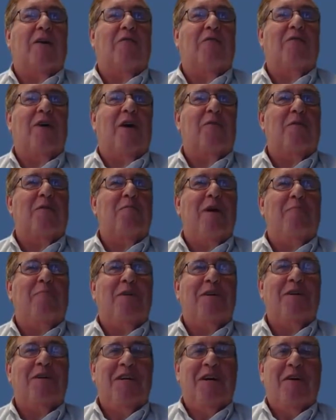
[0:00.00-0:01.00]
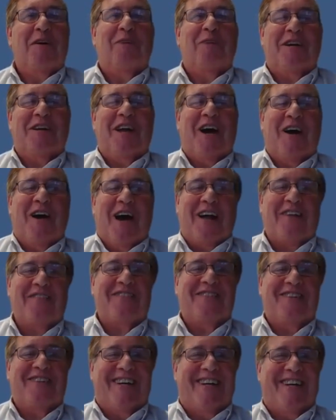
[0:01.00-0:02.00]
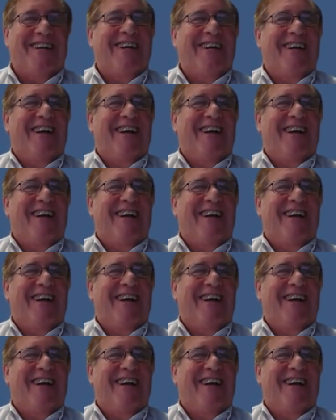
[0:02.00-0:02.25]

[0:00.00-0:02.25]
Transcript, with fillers: don't know if I remember, but no, actually,